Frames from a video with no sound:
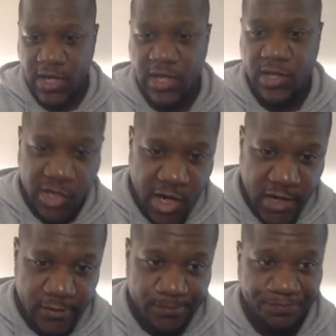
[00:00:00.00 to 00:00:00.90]
at the
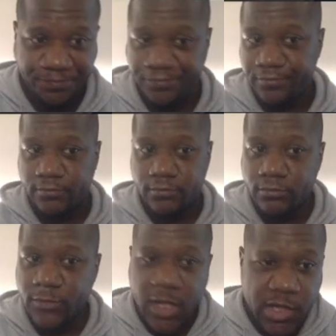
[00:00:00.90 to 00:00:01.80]
chart,
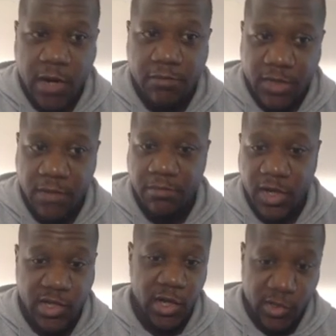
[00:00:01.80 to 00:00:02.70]
it's not done
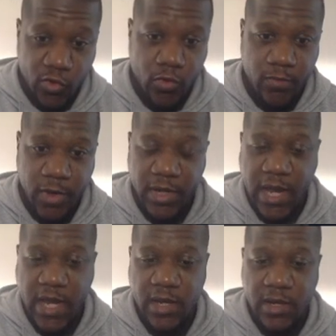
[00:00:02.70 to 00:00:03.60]
much at all.
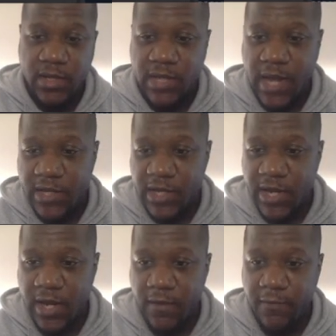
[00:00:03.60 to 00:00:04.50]
Okay, it's
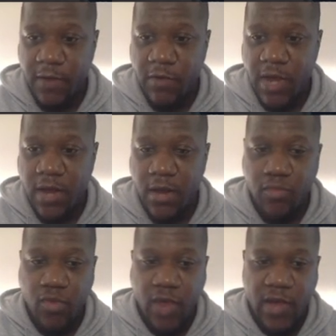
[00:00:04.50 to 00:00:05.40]
actually very
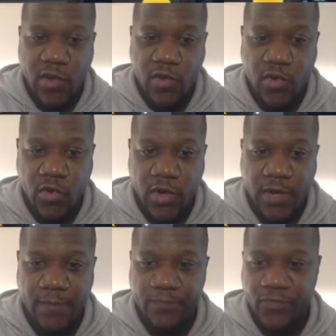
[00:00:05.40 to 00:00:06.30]
brand new
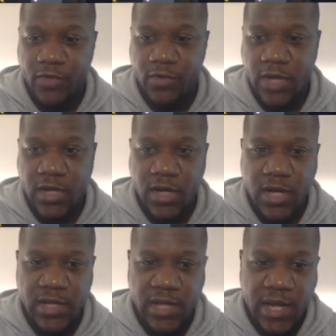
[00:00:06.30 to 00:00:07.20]
coin. All right,
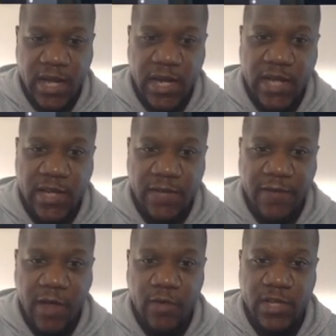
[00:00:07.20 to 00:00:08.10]
guys, and I actually
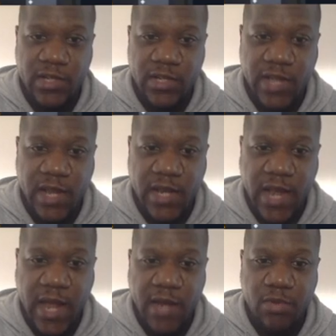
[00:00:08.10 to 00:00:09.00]
found this because they they
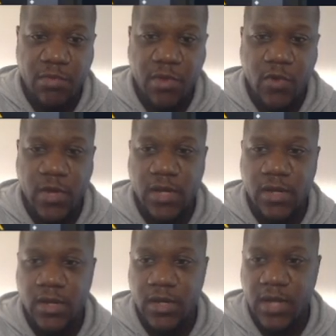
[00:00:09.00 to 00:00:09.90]
had a promoted
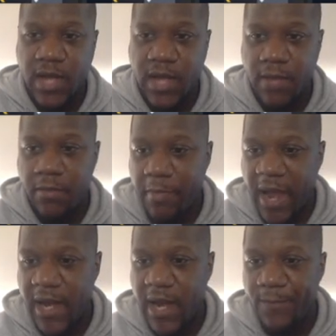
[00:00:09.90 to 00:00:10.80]
um,
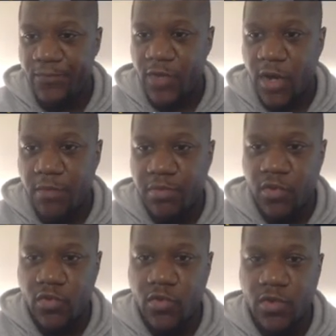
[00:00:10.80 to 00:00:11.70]
banner on
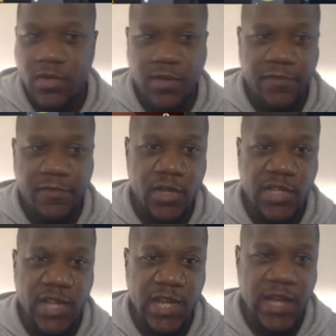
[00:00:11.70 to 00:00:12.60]
PooCoin, so I thought I'd
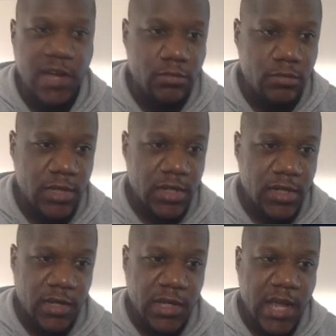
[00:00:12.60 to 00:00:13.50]
check it out.
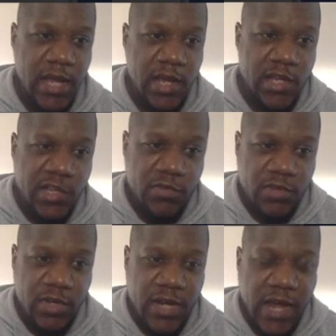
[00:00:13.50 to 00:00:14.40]
Okay,
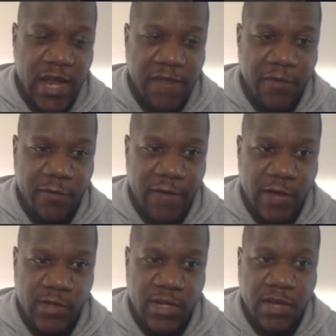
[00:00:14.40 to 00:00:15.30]

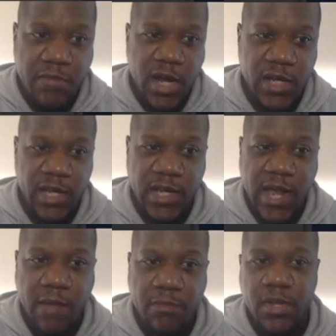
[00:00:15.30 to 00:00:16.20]
284,000 in market
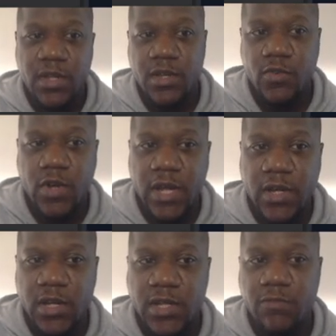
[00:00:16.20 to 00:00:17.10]
cap. All right,
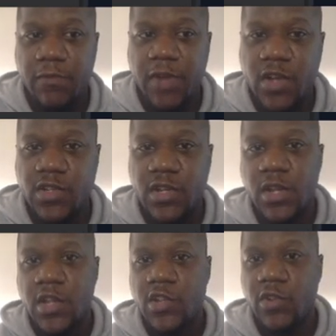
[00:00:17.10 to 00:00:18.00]
guys, with
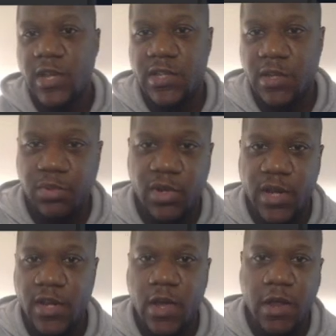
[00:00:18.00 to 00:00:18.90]
100 trillion supply,
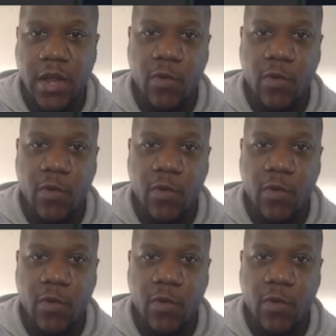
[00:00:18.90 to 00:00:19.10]
you know how it